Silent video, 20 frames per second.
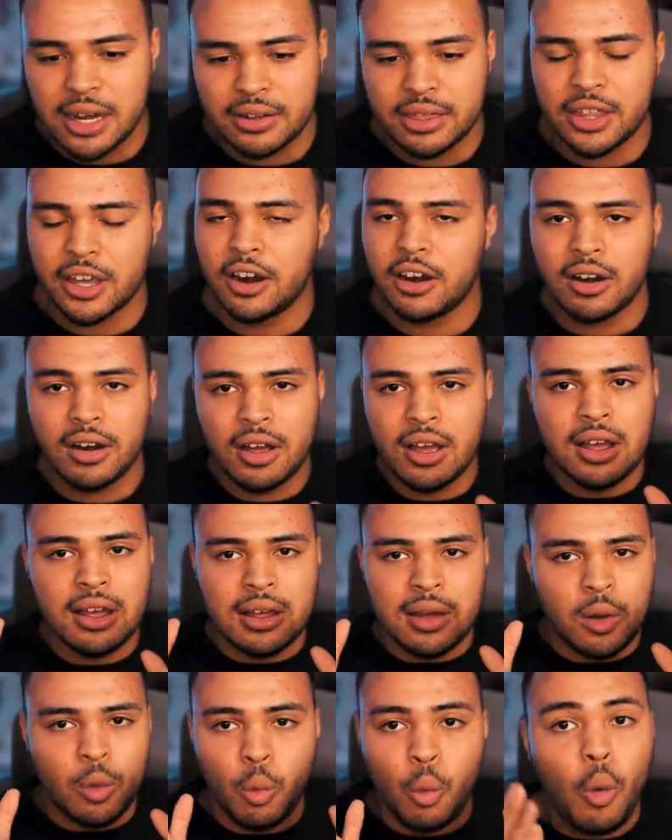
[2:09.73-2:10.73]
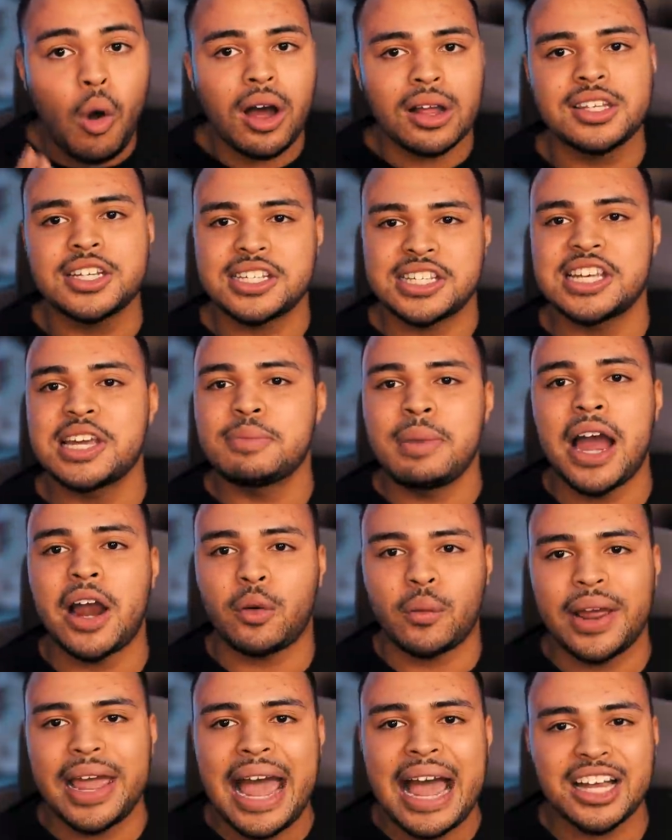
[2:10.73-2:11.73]
out there want to see my
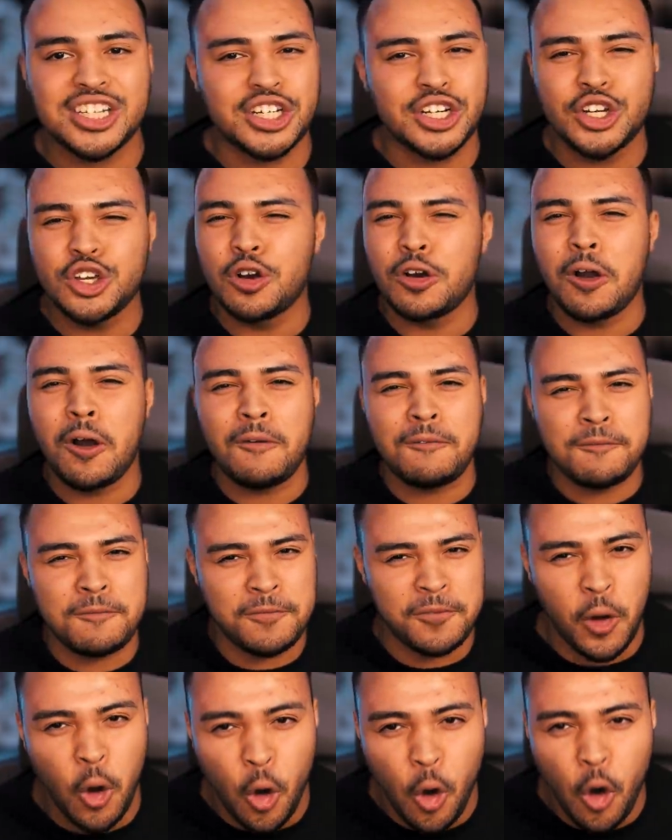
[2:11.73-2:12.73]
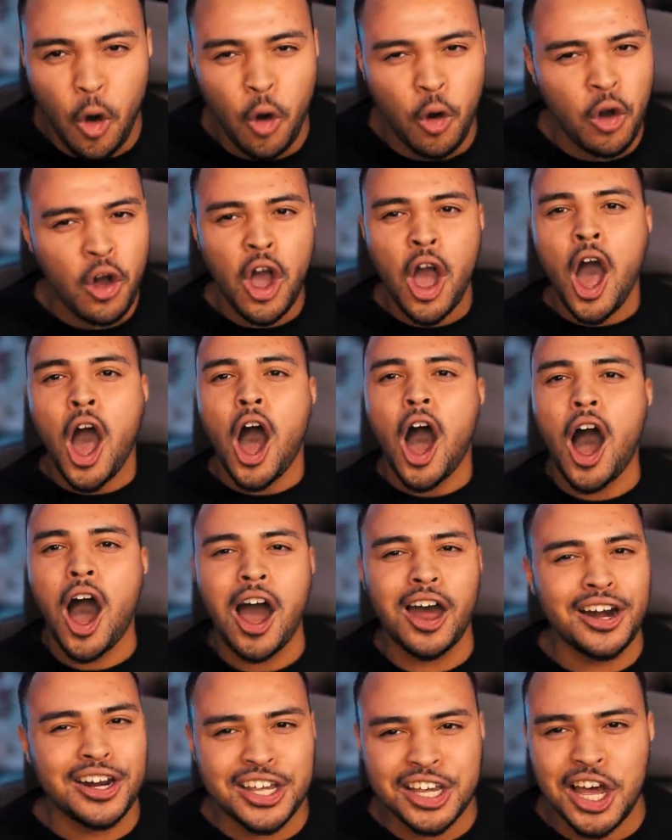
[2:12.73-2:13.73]
reaction, you know, full
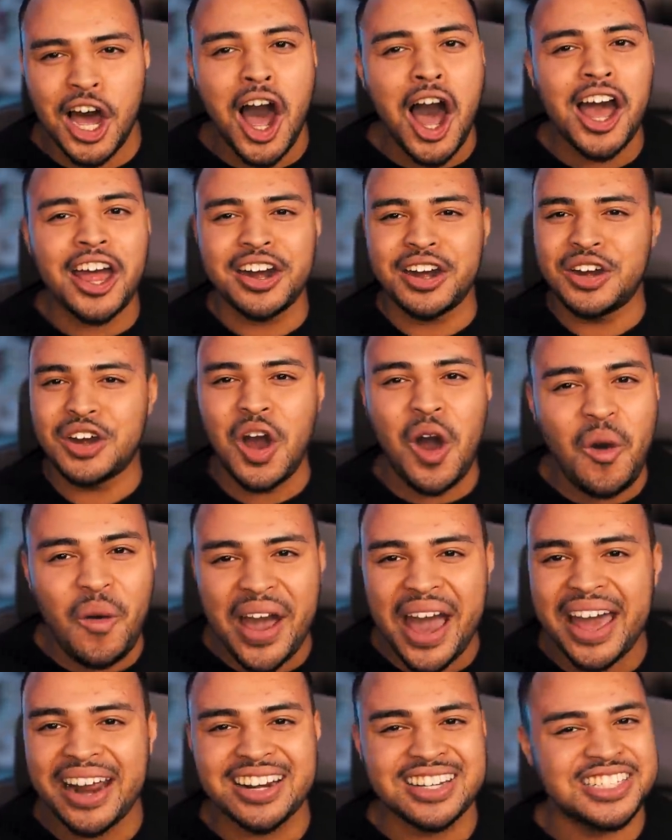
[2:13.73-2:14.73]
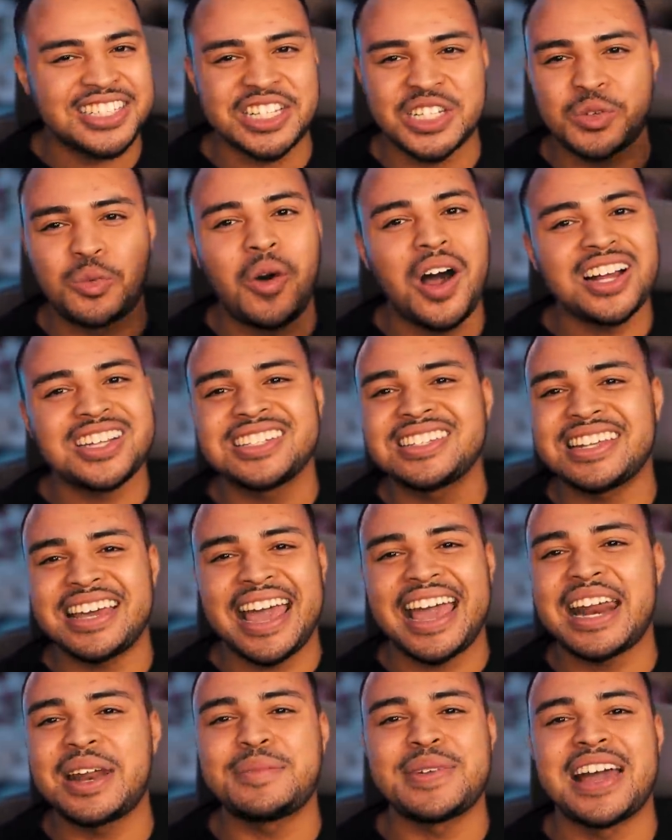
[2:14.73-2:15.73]
uncut, no edits, just watching the
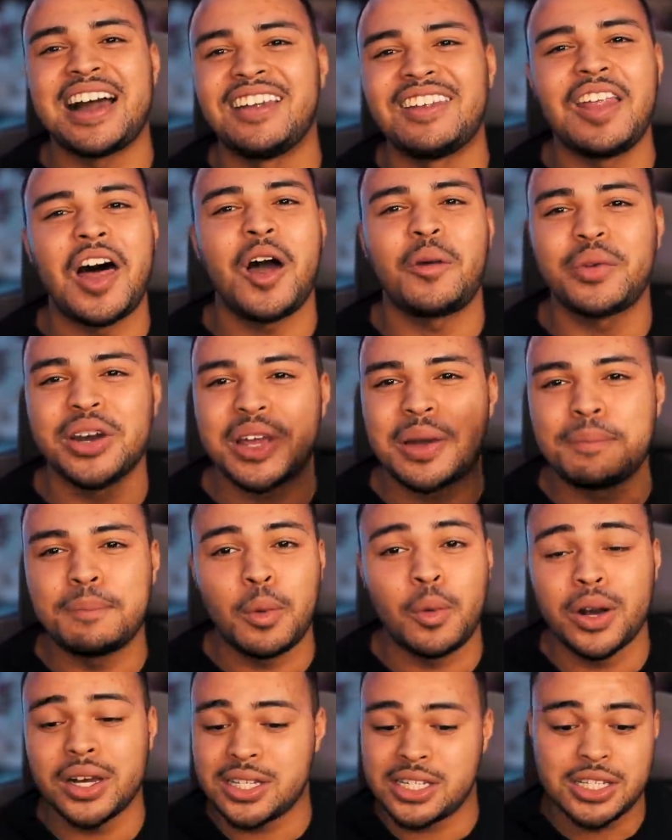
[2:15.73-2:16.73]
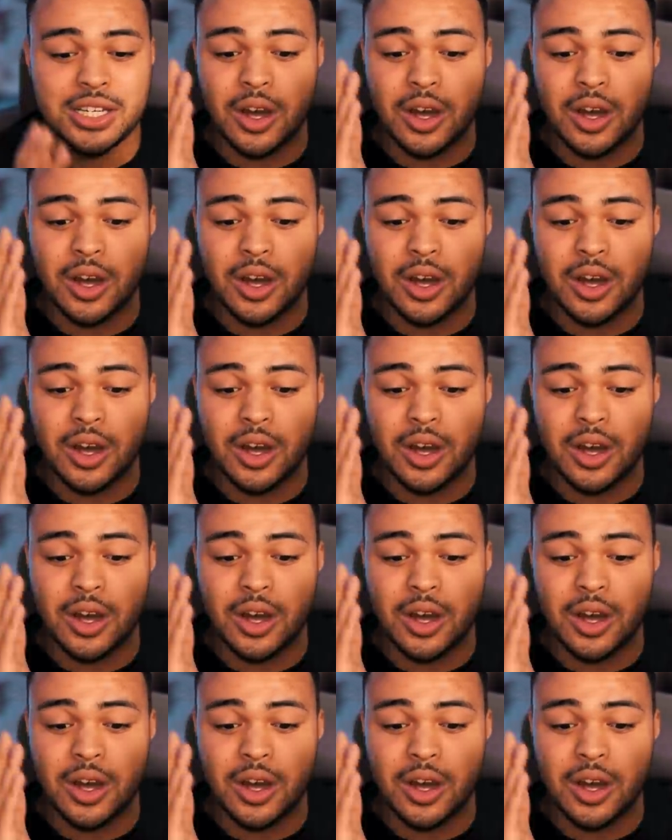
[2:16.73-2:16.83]
anime along with your boys.